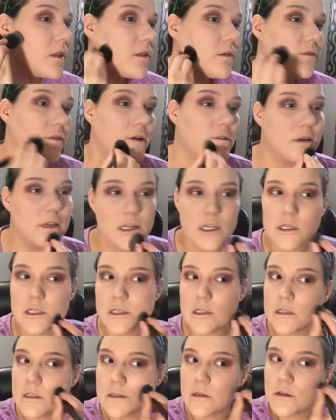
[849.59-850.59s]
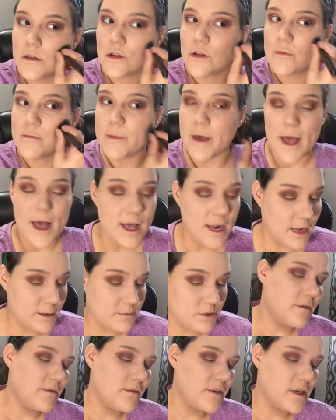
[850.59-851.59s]
The foundation doesn't look
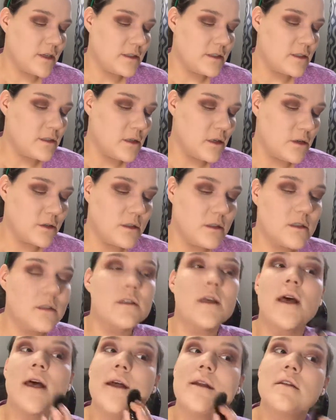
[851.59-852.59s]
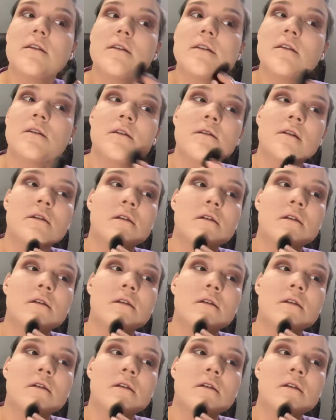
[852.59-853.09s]
bad. The face is all set.